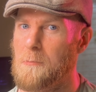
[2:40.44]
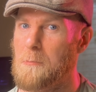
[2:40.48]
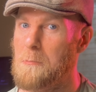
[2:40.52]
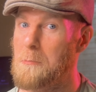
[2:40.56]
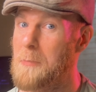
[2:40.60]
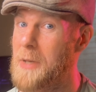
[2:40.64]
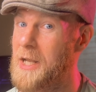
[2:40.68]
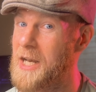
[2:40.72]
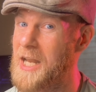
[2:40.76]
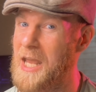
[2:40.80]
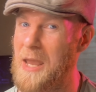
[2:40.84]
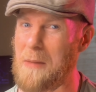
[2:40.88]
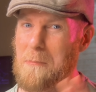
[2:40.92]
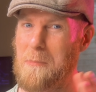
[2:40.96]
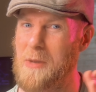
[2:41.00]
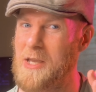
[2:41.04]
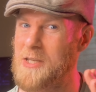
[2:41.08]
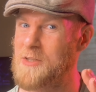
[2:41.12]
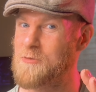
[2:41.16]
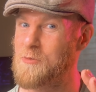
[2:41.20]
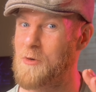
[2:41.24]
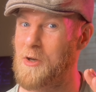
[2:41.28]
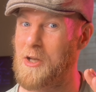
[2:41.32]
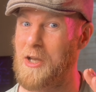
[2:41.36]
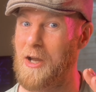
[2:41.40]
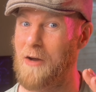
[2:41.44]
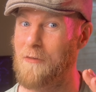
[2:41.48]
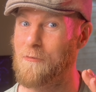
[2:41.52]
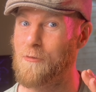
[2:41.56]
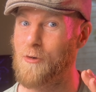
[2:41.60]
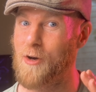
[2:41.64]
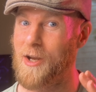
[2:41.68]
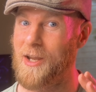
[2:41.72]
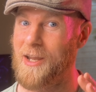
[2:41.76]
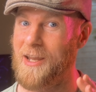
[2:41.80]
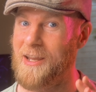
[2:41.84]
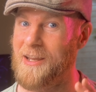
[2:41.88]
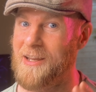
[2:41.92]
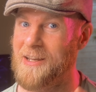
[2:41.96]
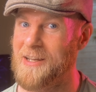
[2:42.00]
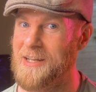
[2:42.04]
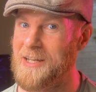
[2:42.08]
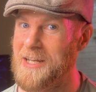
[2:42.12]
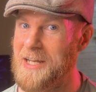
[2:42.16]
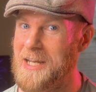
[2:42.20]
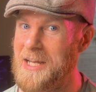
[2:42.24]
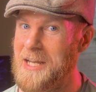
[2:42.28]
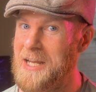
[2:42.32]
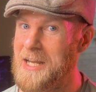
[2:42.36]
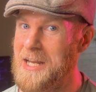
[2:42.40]
But MS recovery
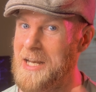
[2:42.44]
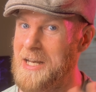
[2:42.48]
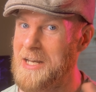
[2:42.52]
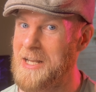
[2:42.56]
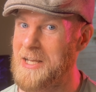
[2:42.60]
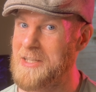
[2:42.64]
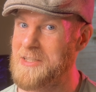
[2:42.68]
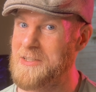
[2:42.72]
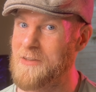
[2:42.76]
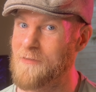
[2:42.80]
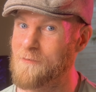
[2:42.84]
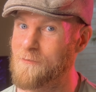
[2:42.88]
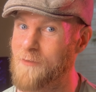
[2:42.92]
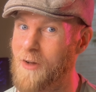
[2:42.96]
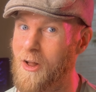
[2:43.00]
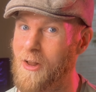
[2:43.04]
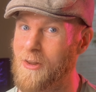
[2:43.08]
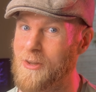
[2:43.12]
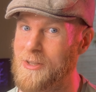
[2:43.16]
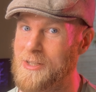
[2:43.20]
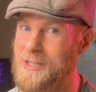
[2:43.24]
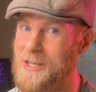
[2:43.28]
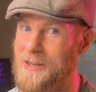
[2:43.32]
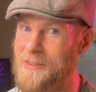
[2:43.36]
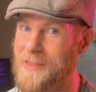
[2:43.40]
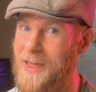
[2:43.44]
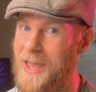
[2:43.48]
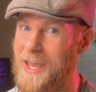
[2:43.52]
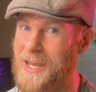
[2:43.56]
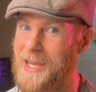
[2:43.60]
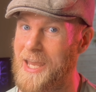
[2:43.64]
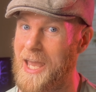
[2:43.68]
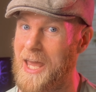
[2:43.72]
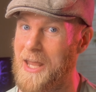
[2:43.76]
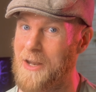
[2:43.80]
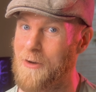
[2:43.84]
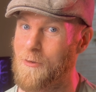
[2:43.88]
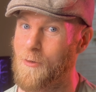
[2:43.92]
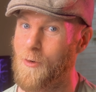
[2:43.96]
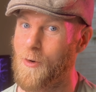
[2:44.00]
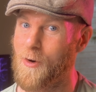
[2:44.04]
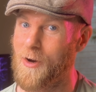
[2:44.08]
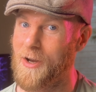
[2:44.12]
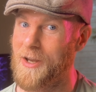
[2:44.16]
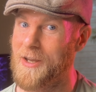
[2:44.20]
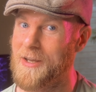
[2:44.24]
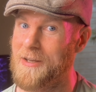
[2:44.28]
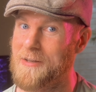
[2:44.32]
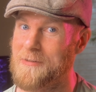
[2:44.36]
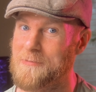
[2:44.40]
doesn't fall into that
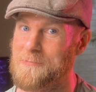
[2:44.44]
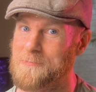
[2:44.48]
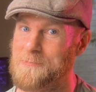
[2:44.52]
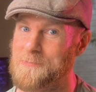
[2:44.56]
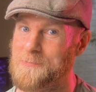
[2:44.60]
category.